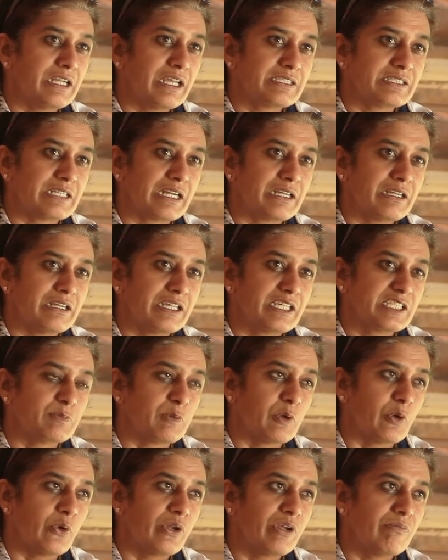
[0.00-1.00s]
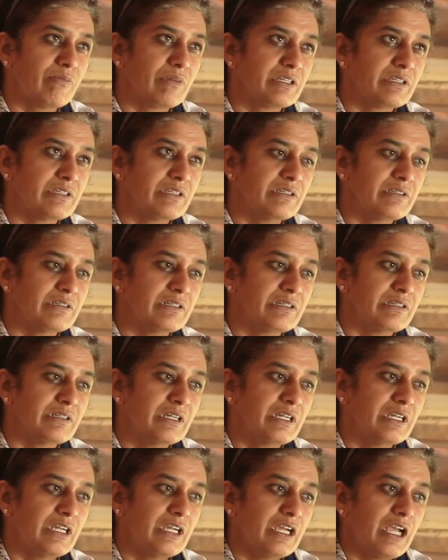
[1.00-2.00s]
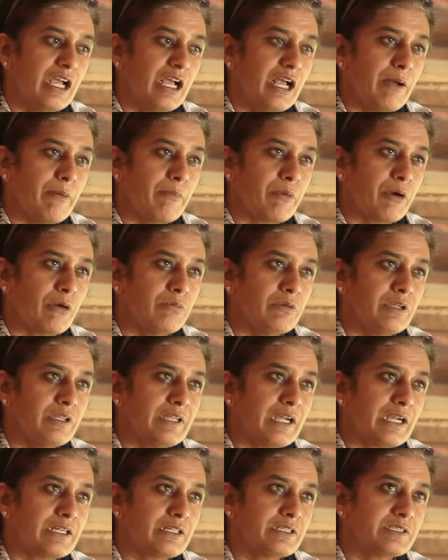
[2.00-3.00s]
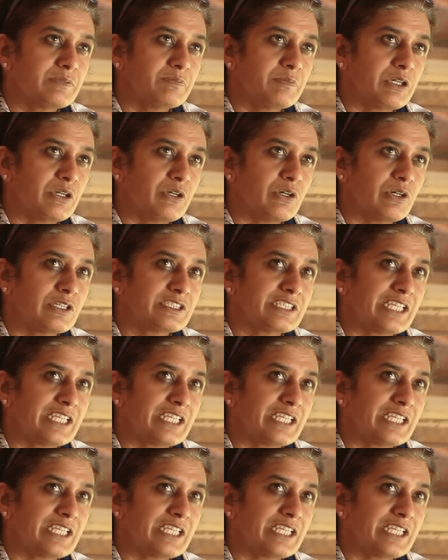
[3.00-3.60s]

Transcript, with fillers: I started exploring material, probably that is because